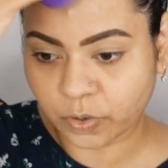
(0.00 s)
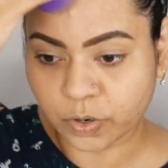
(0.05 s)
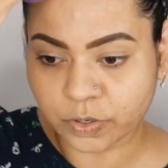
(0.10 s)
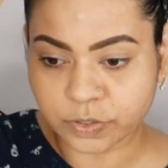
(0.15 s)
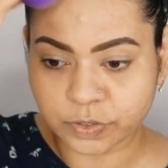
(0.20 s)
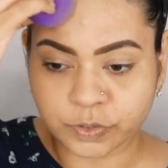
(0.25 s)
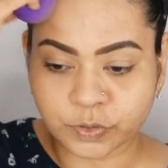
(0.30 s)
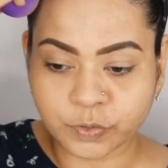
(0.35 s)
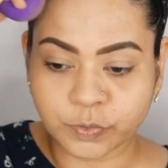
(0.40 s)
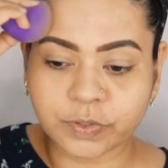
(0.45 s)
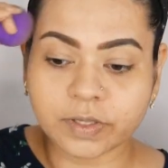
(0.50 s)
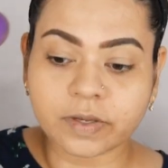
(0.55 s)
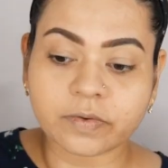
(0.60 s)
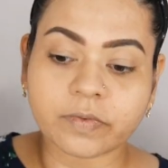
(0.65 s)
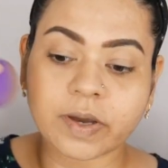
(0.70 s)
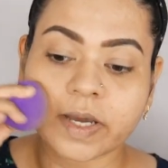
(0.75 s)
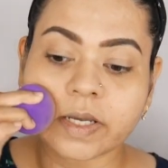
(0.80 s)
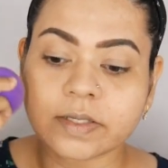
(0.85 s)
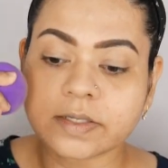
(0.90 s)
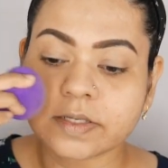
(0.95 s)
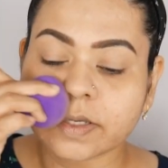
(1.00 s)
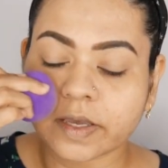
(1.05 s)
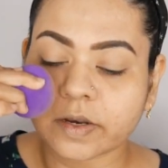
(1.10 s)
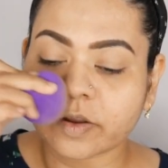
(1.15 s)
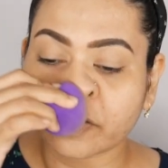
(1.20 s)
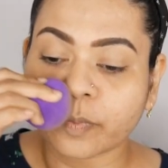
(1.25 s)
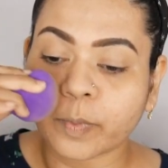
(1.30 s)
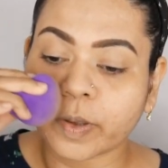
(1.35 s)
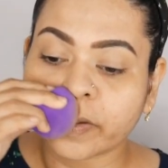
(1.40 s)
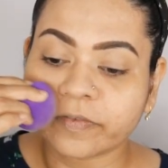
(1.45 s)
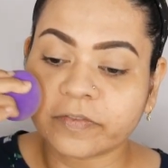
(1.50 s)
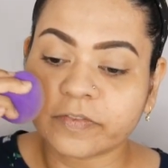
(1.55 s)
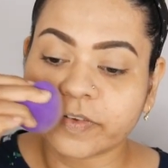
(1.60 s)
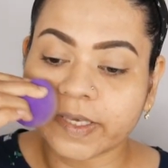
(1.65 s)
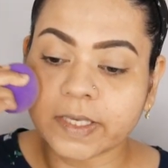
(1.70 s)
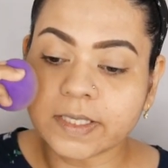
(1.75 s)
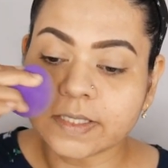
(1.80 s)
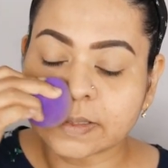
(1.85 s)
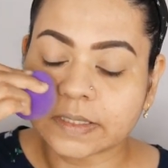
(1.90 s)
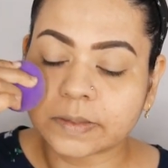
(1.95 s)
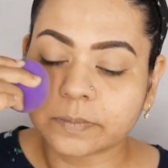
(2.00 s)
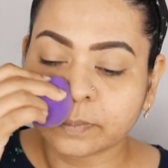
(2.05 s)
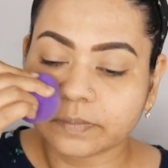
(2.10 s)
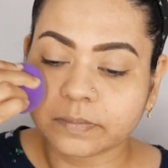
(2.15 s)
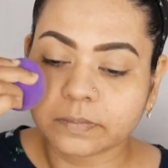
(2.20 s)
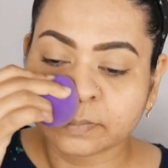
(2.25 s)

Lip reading: onto the right side of my face.